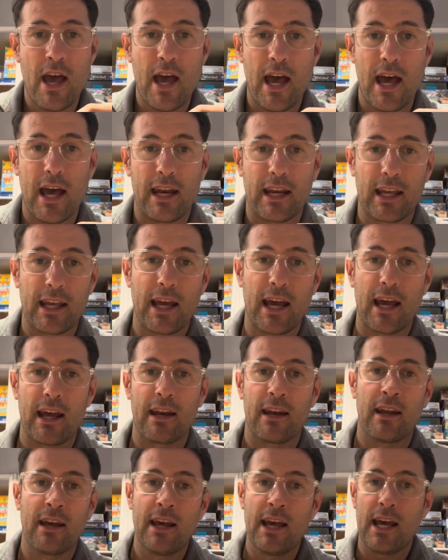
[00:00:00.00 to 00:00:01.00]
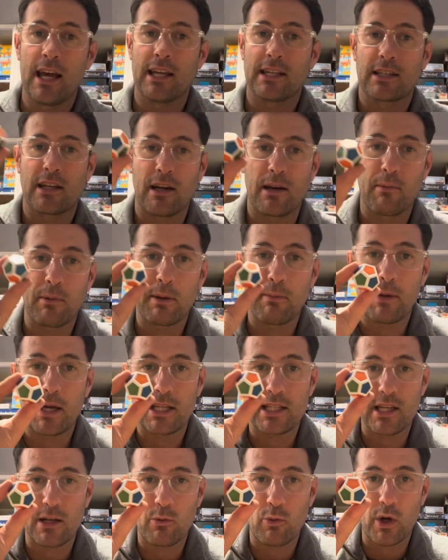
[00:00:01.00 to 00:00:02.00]
And again, it's going to be
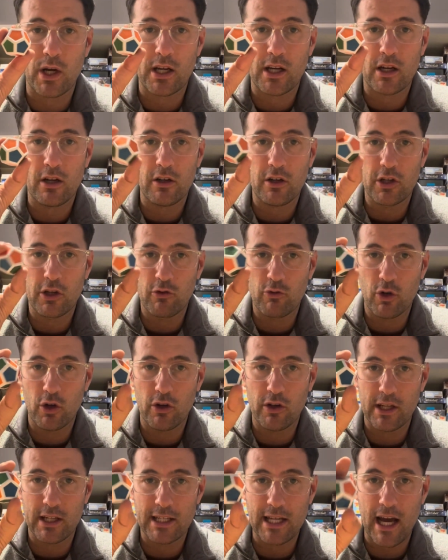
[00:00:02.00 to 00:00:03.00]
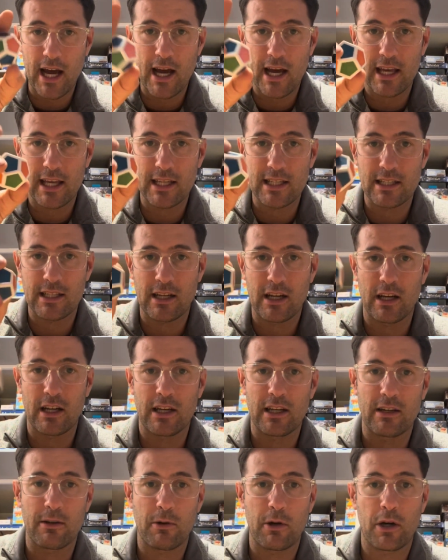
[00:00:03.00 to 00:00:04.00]
based on what color you roll the die is going to
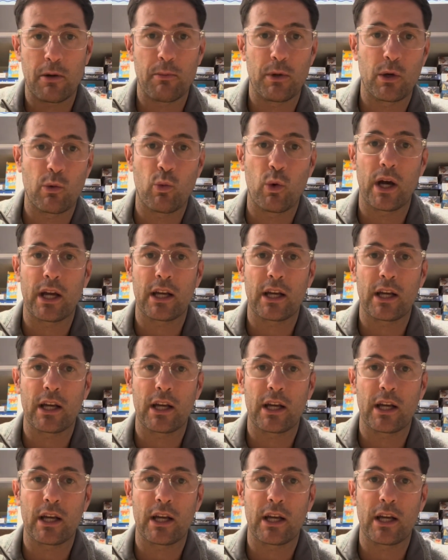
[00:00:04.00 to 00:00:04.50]
determine what